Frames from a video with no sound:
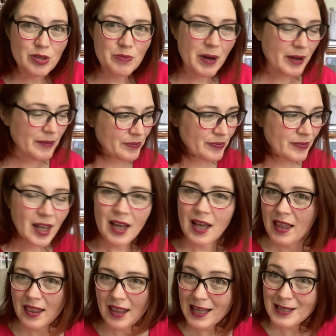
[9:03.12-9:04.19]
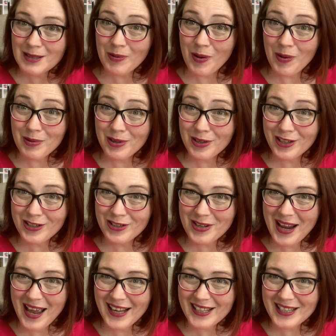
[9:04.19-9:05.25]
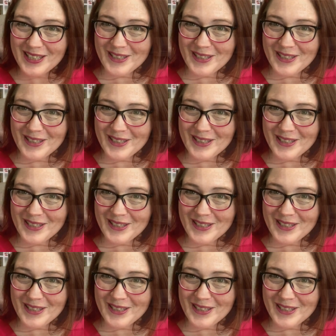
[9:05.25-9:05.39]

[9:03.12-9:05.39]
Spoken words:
but that's what we're going to do next.